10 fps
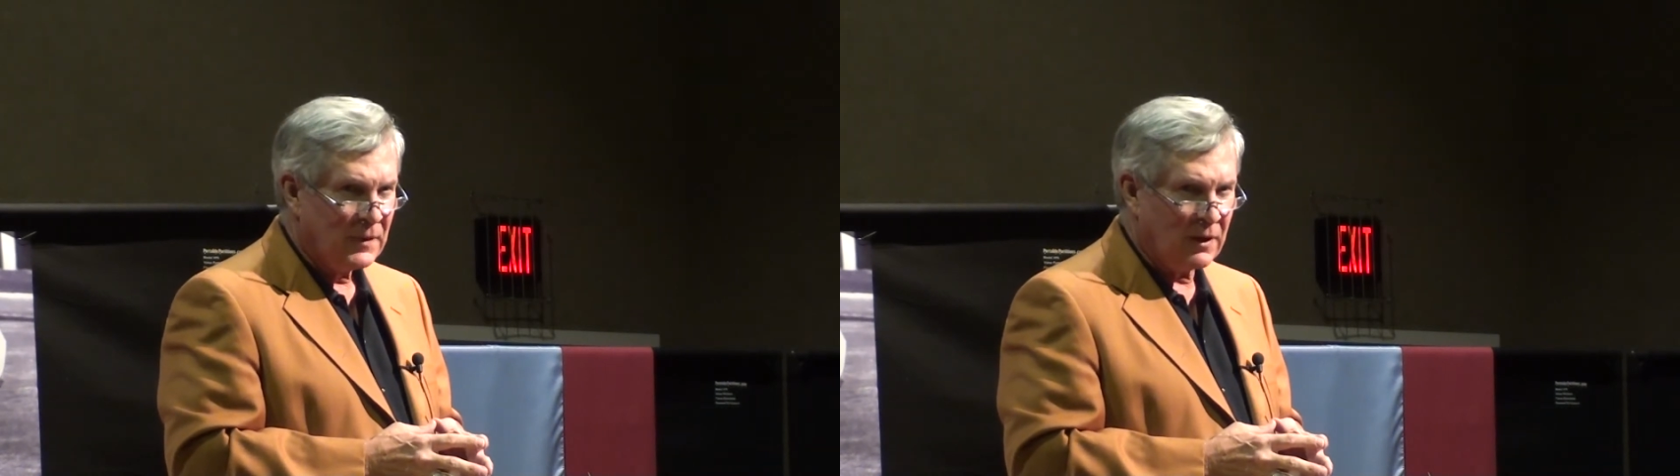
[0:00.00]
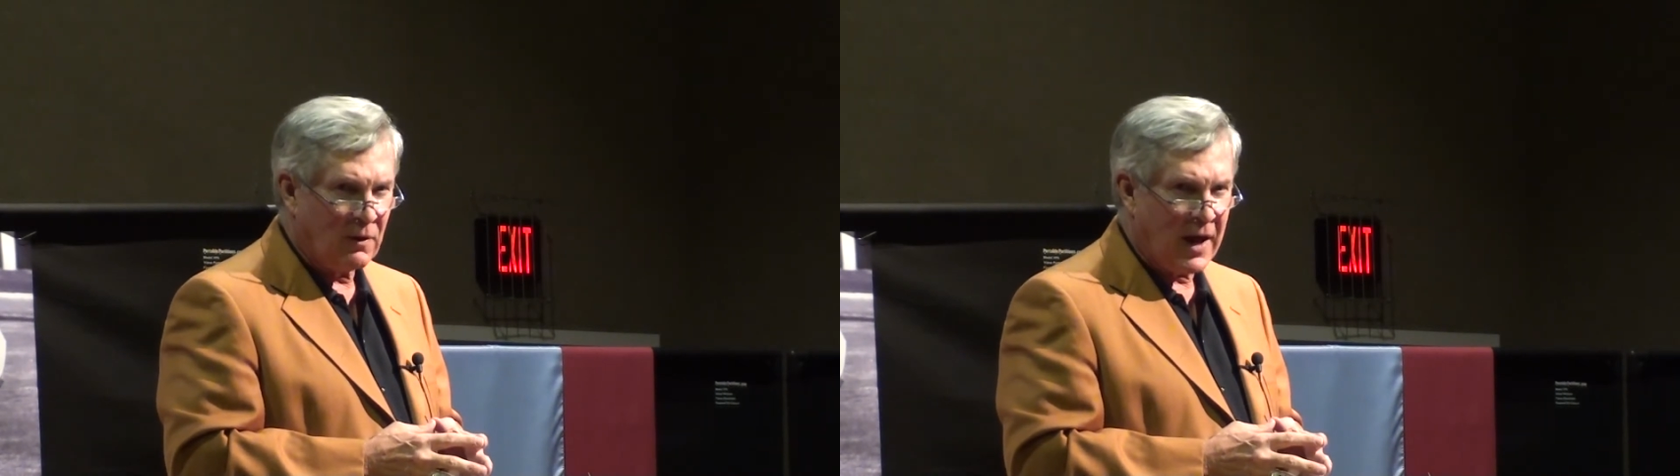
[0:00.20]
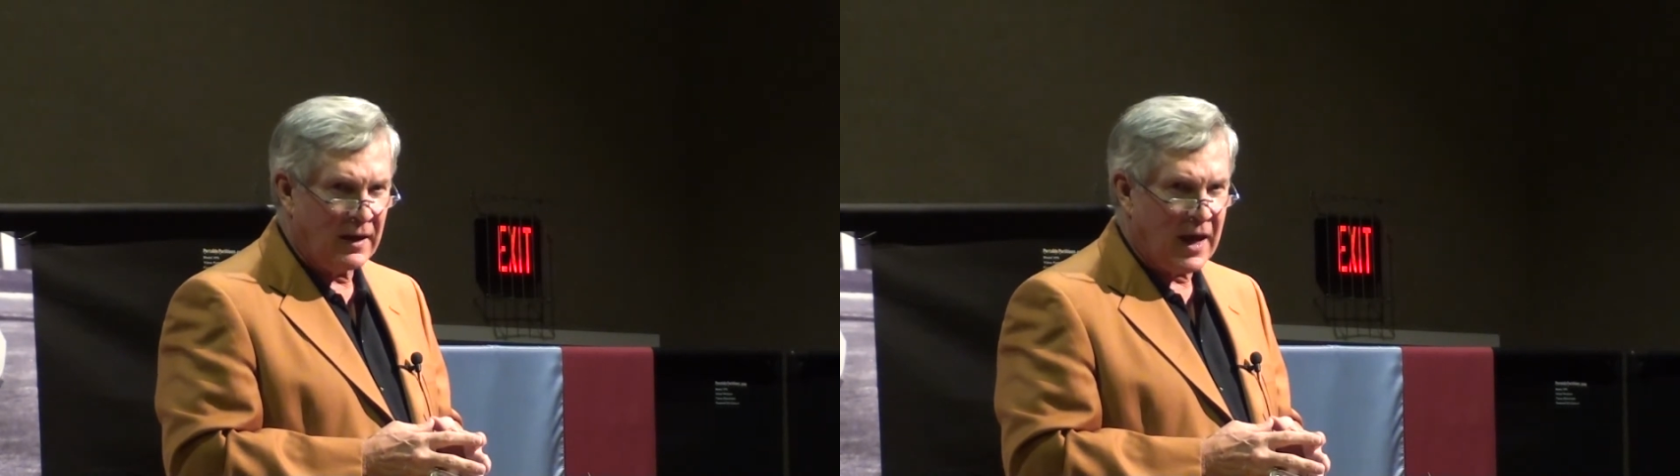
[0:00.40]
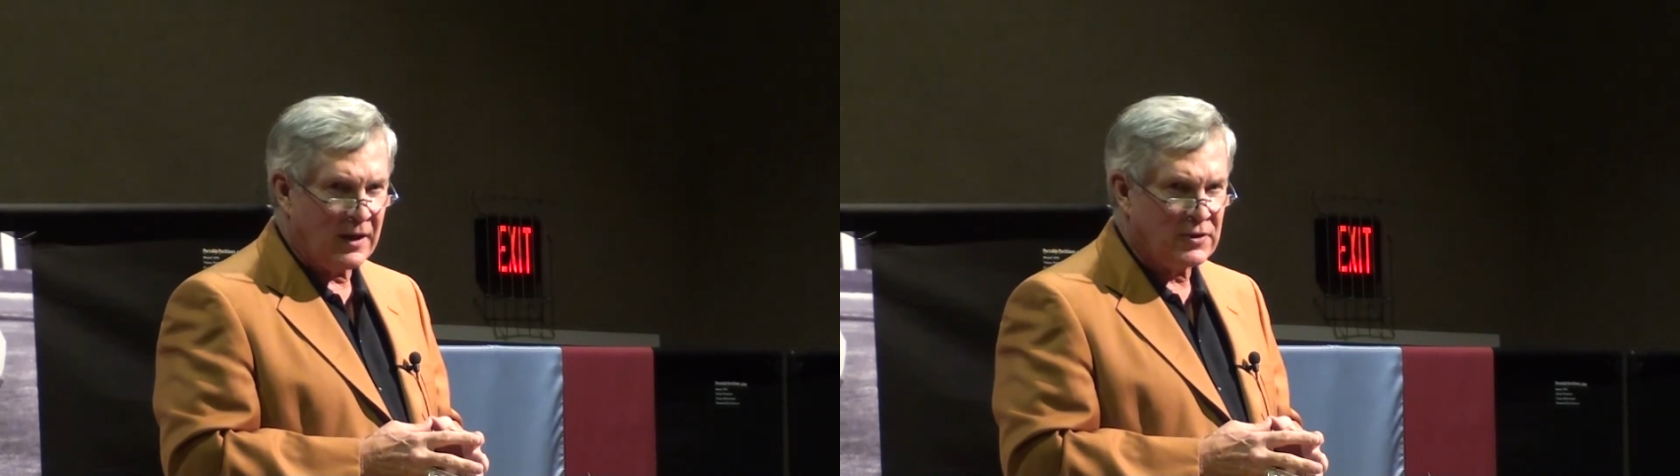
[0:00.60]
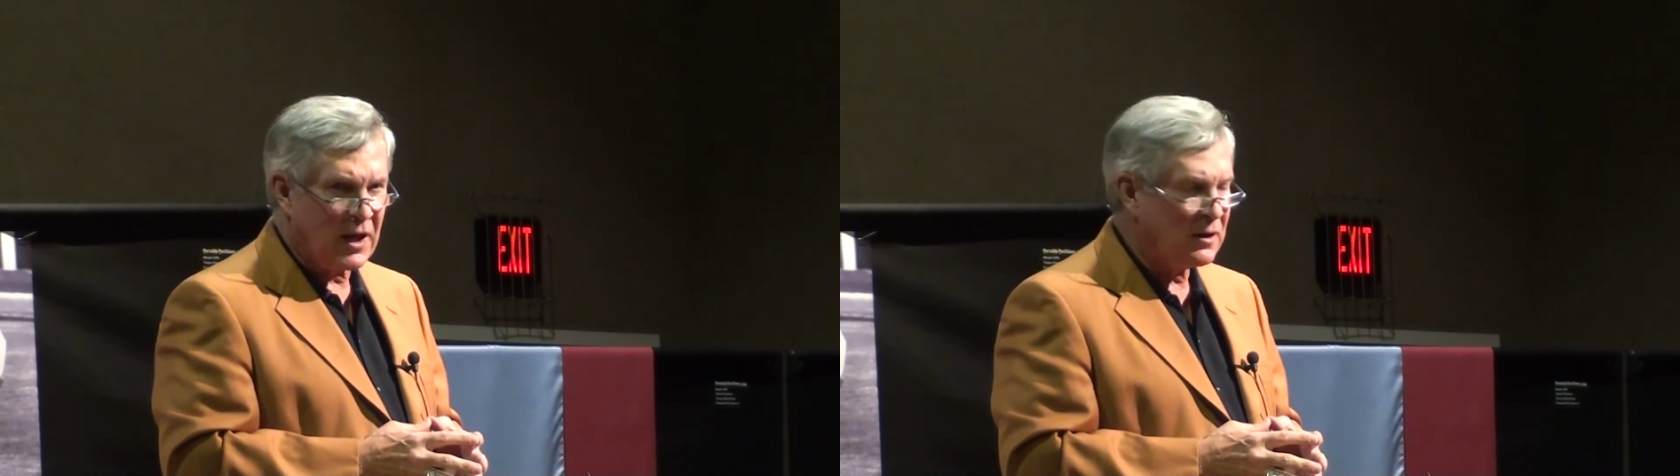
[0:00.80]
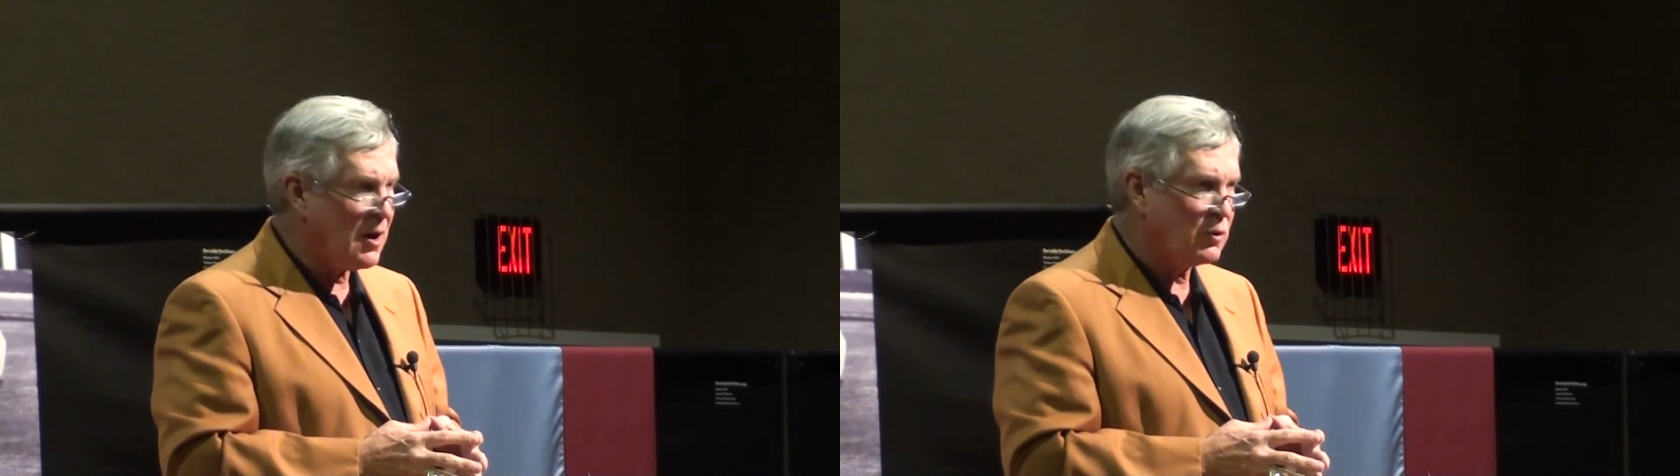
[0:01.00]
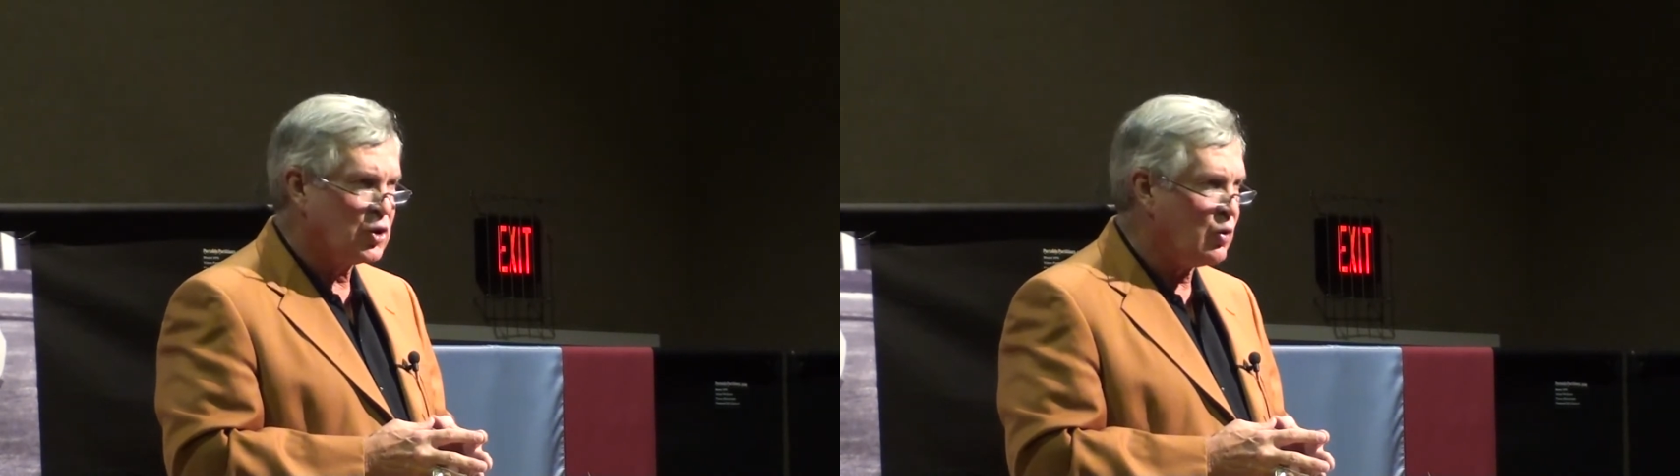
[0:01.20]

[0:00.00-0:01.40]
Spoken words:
And Granddad said, don't